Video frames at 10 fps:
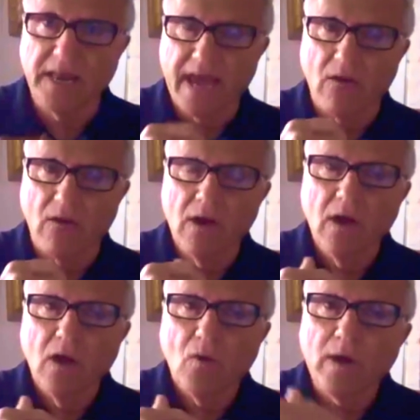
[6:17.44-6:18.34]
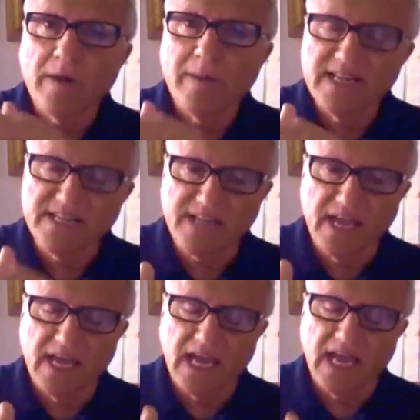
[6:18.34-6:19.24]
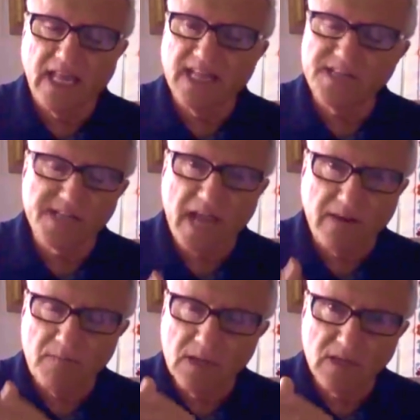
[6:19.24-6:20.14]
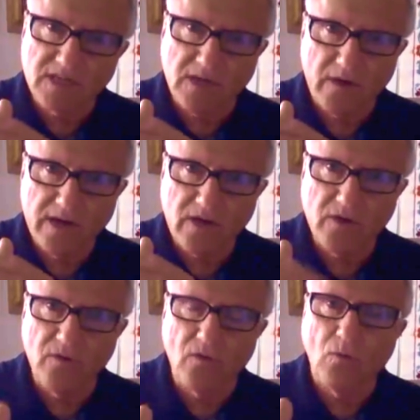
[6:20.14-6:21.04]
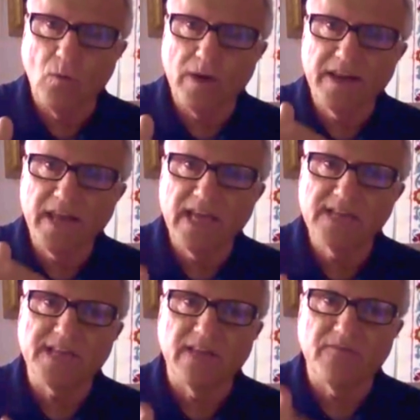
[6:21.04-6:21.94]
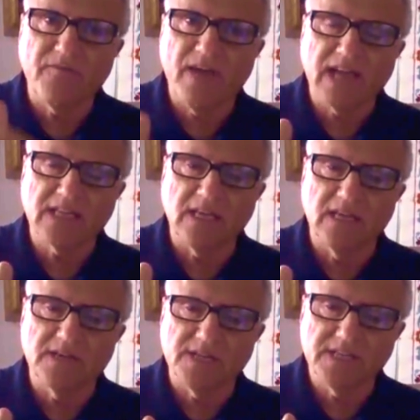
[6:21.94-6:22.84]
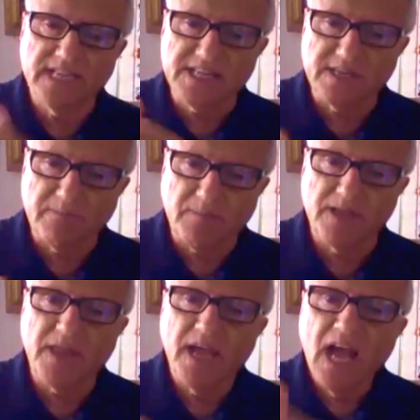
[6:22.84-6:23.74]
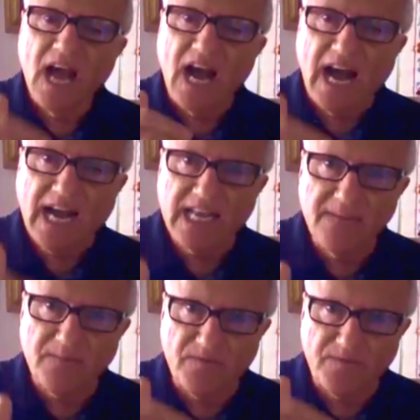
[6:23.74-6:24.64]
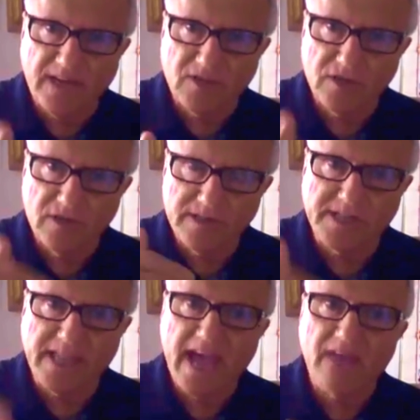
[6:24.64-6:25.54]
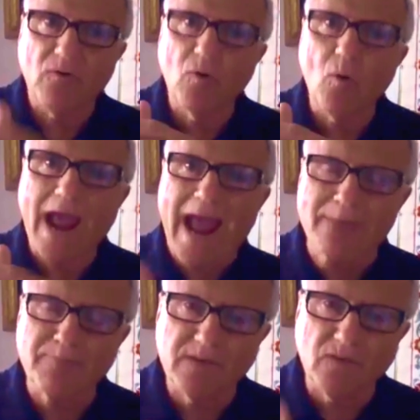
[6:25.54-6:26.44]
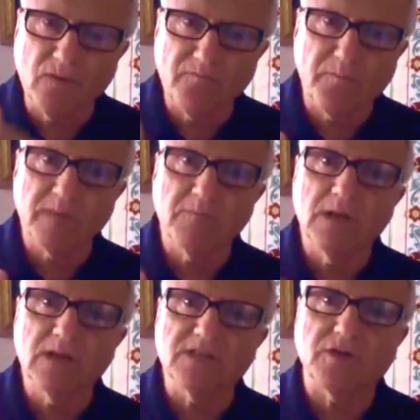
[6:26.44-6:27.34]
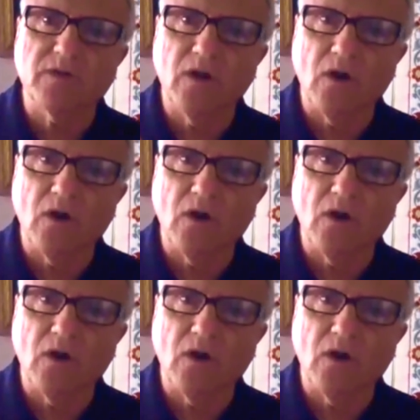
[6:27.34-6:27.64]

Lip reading: Now, what am I saying? This is not a military coup. What it is, in fact, is a disciplined, highly professional staff who happen to have been military